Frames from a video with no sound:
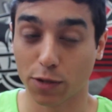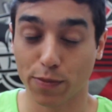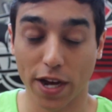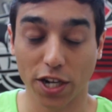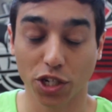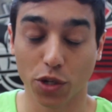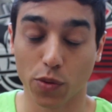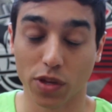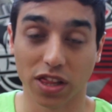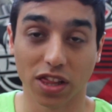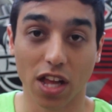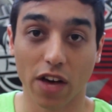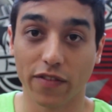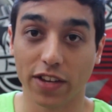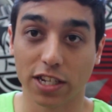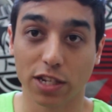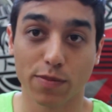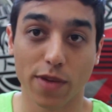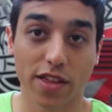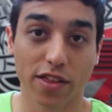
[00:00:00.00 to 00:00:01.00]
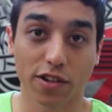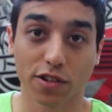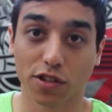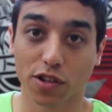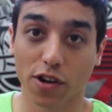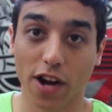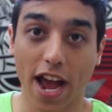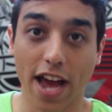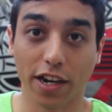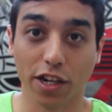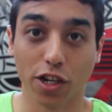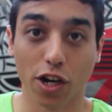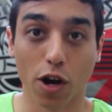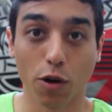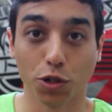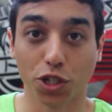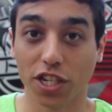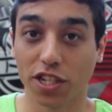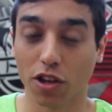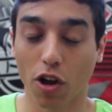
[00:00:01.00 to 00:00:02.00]
especially with Lovie Smith as their head
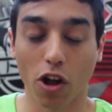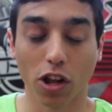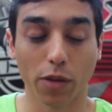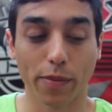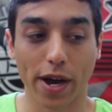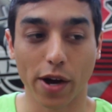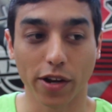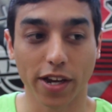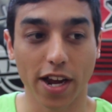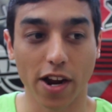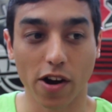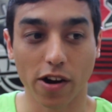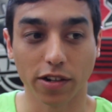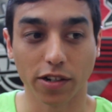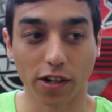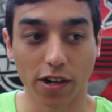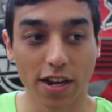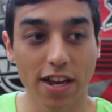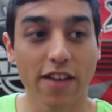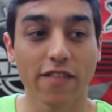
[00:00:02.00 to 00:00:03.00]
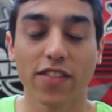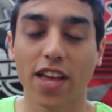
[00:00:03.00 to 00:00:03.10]
coach, he's all about character.